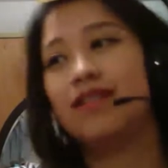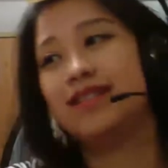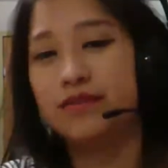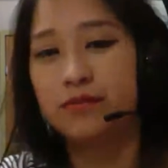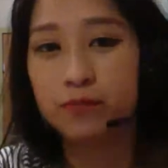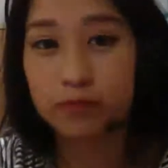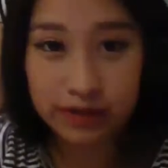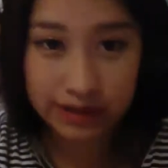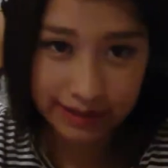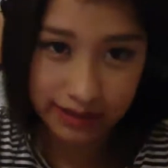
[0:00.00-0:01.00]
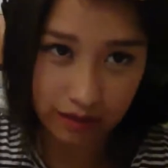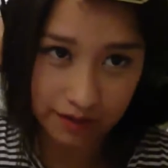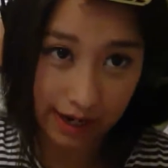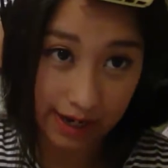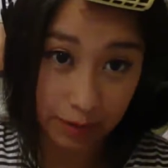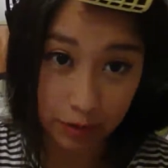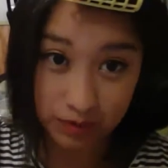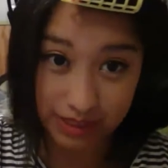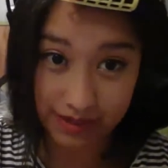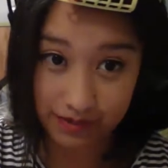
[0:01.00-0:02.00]
it's really on how you
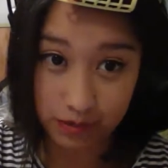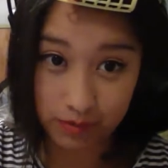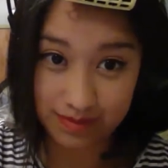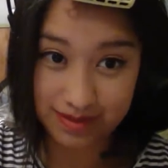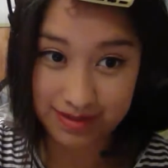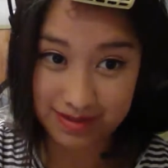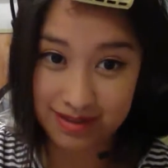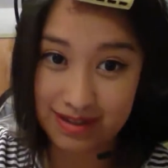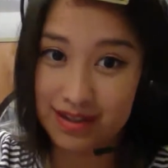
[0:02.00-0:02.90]
take notes.